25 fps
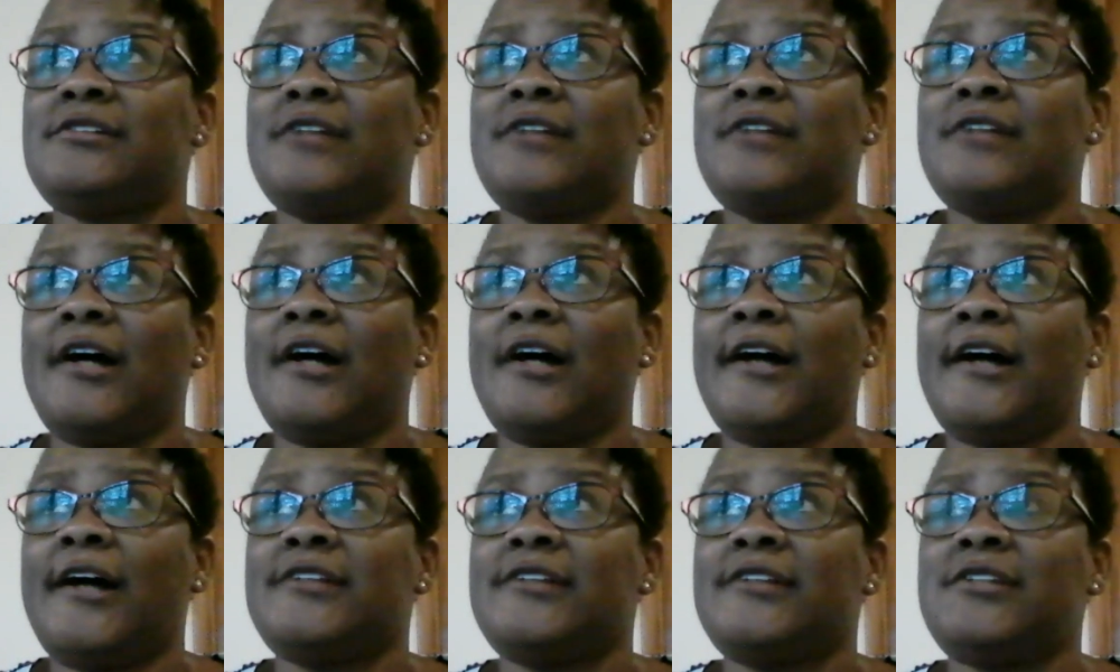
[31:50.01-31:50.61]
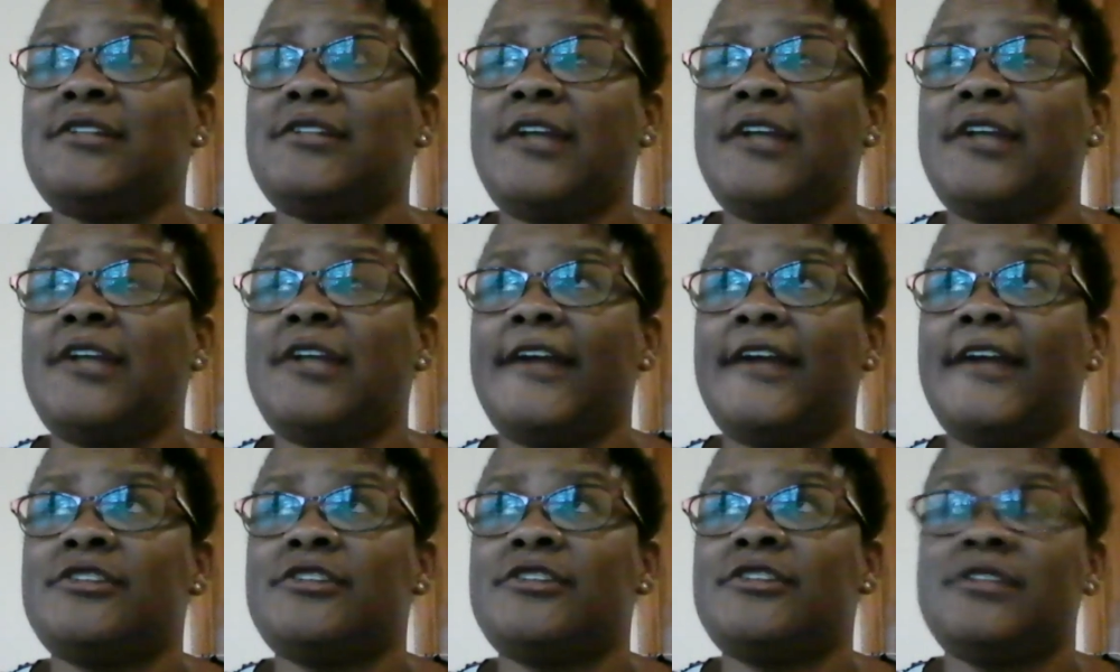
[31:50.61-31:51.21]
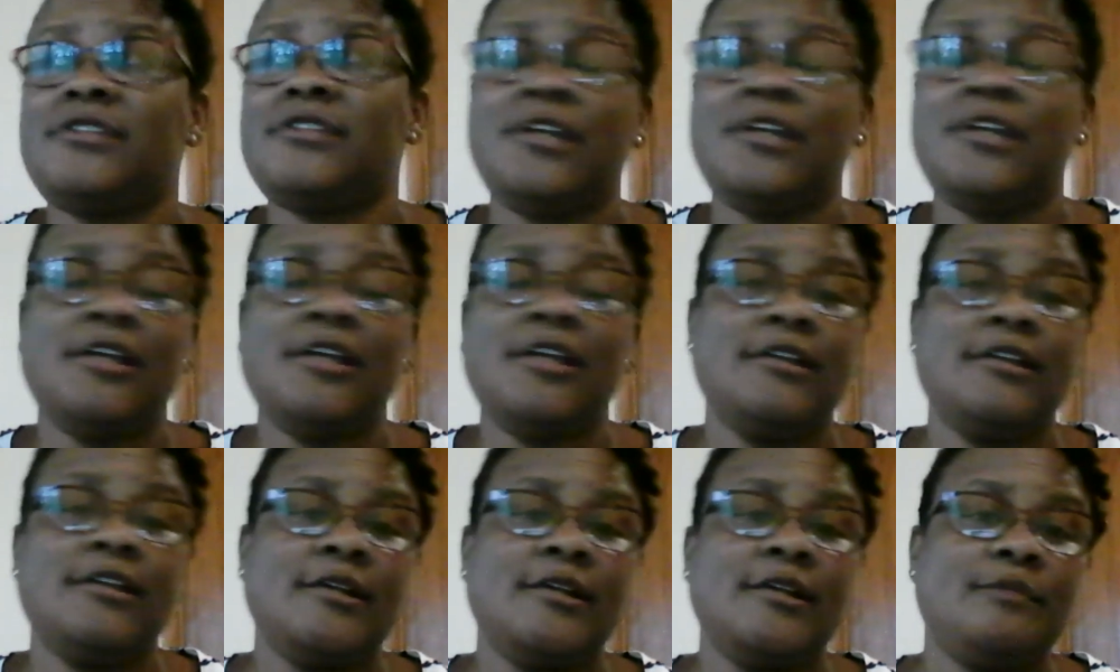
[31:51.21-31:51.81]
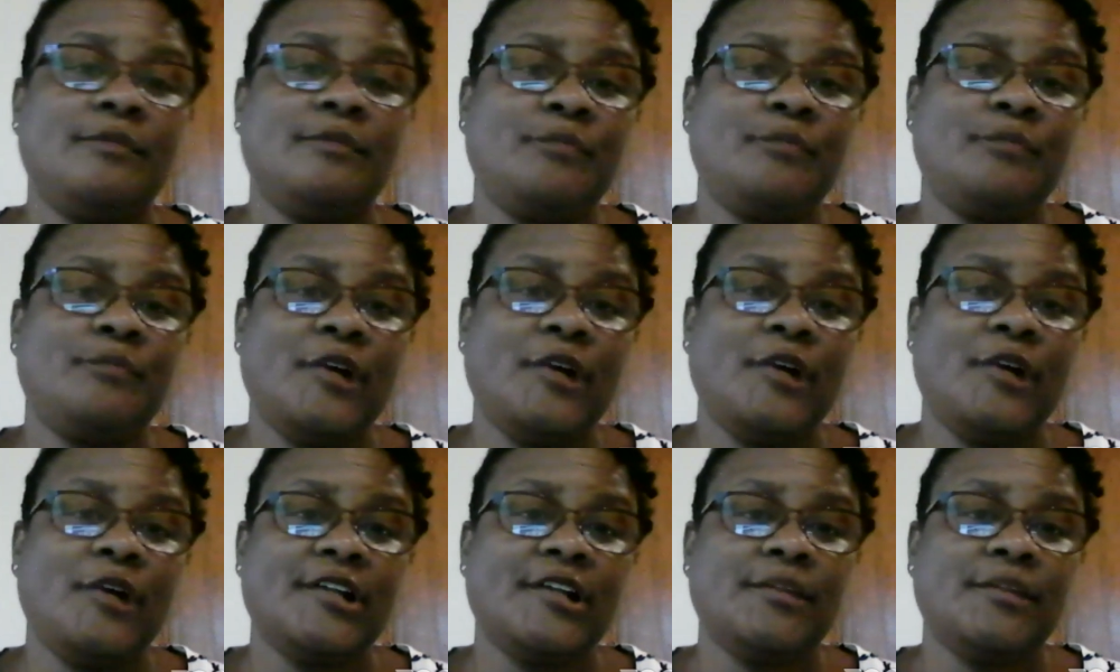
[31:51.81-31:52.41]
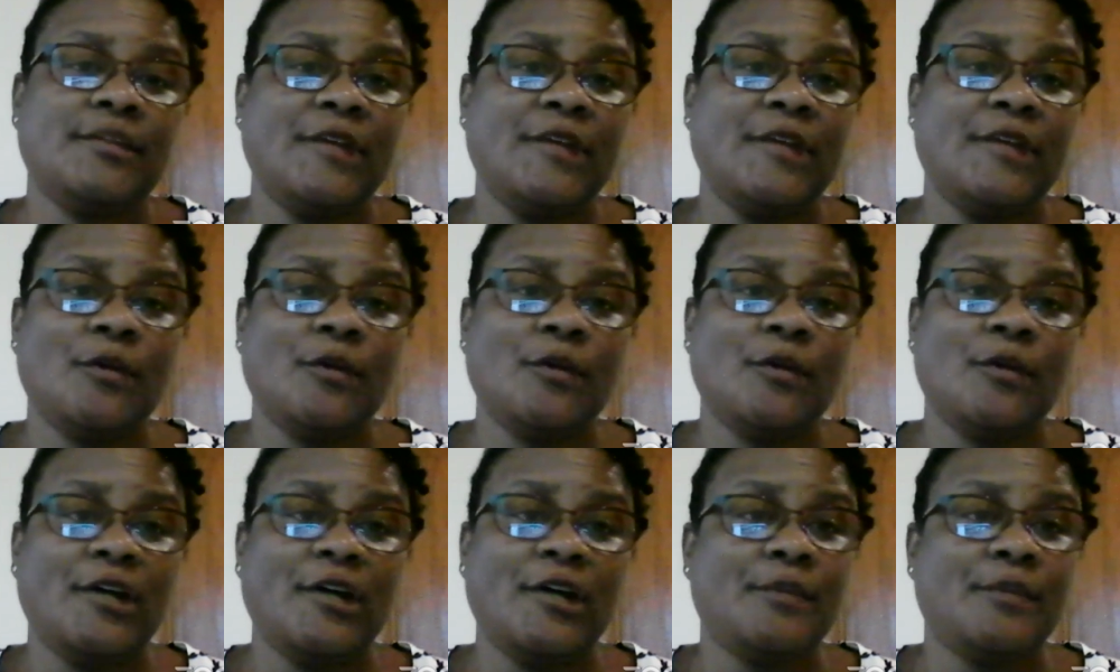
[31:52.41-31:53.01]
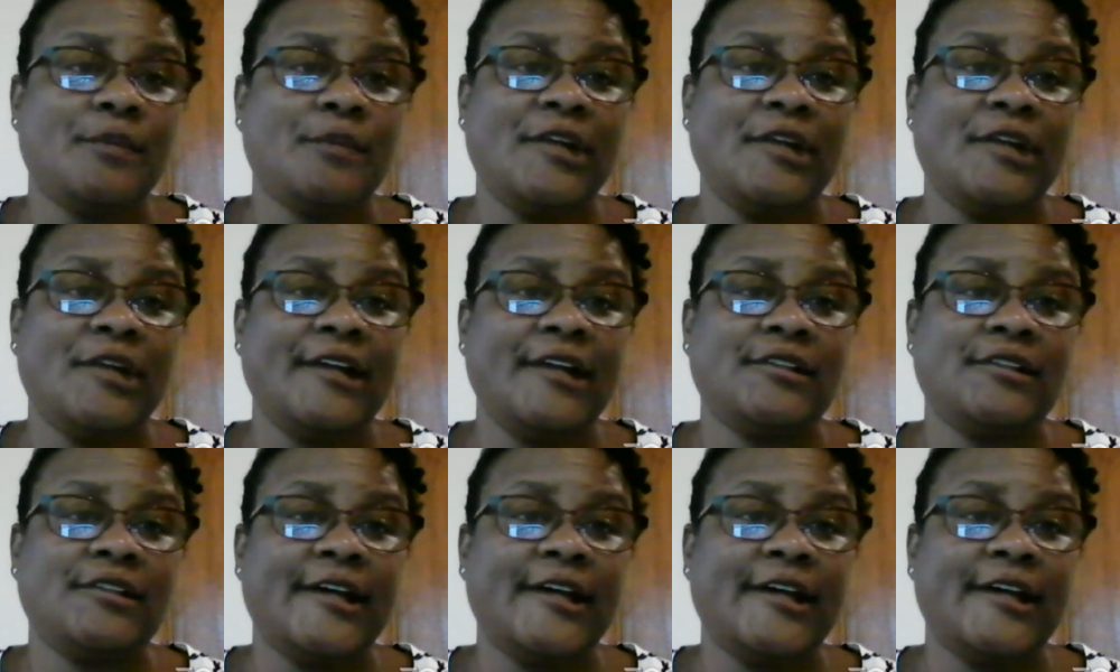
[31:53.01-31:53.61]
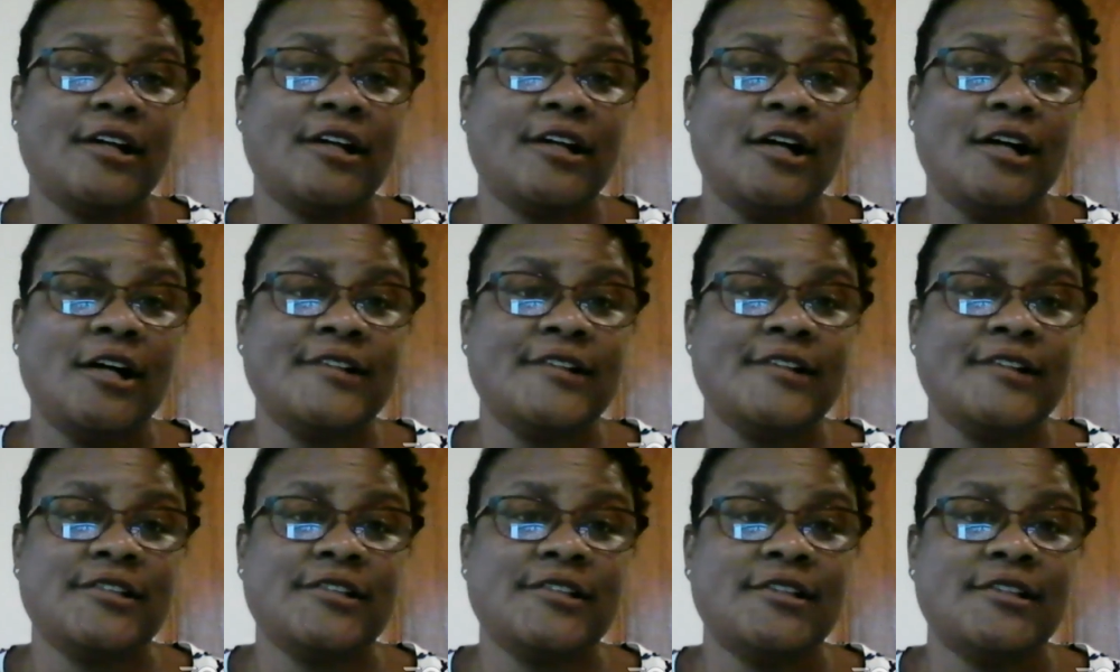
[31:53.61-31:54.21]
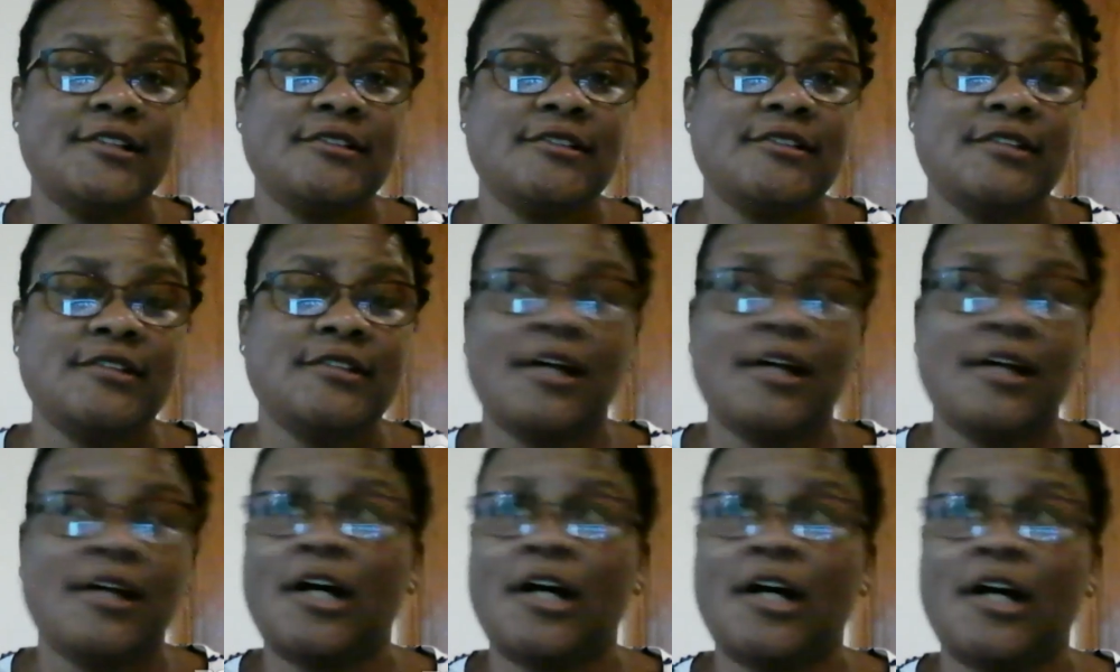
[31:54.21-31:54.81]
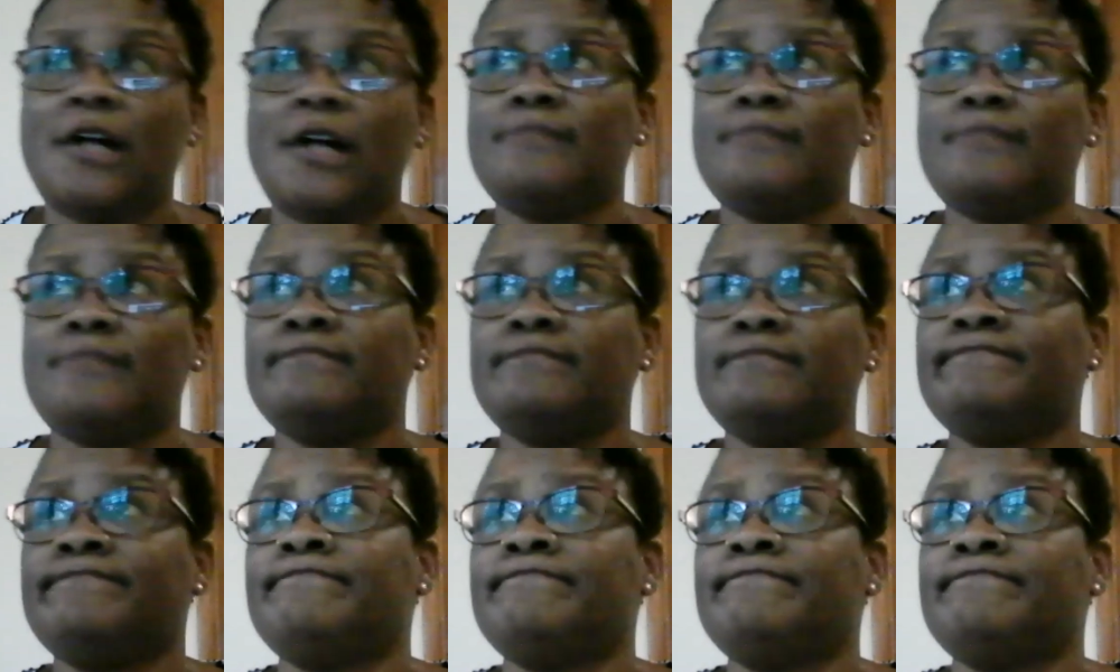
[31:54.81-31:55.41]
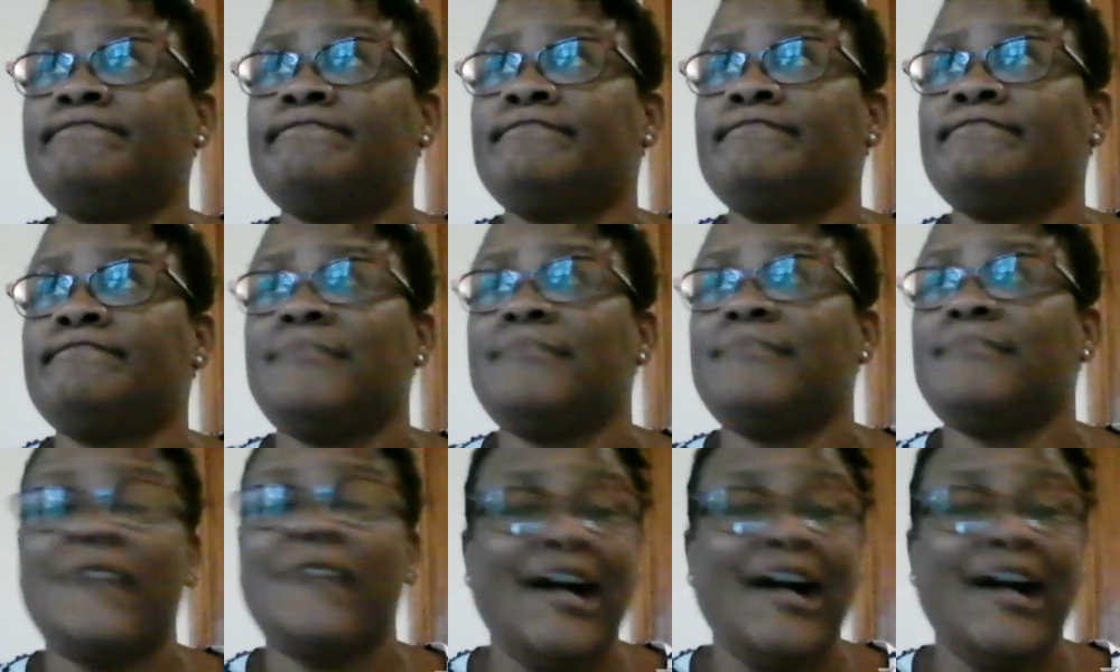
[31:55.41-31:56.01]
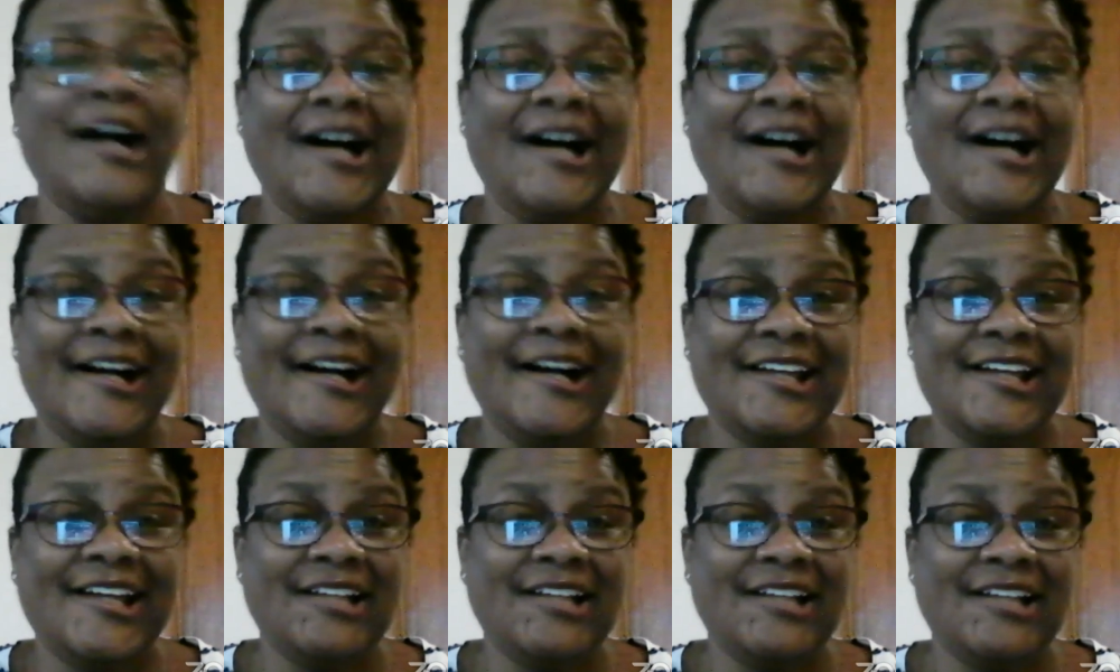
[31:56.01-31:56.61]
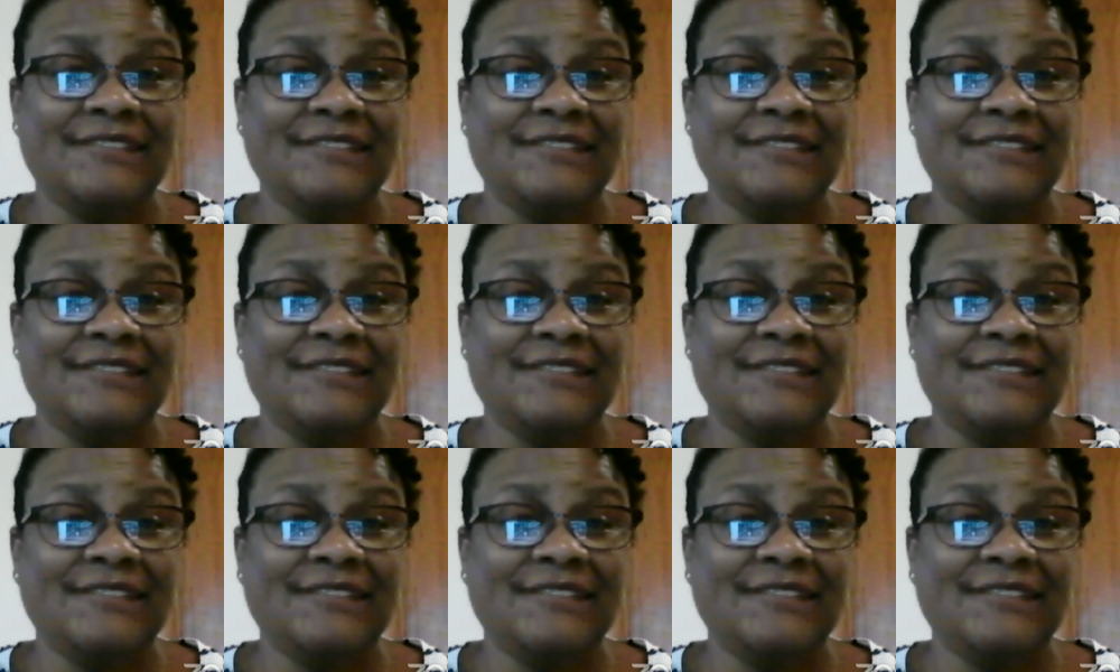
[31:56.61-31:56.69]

THC, the part of the marijuana plant that causes the high.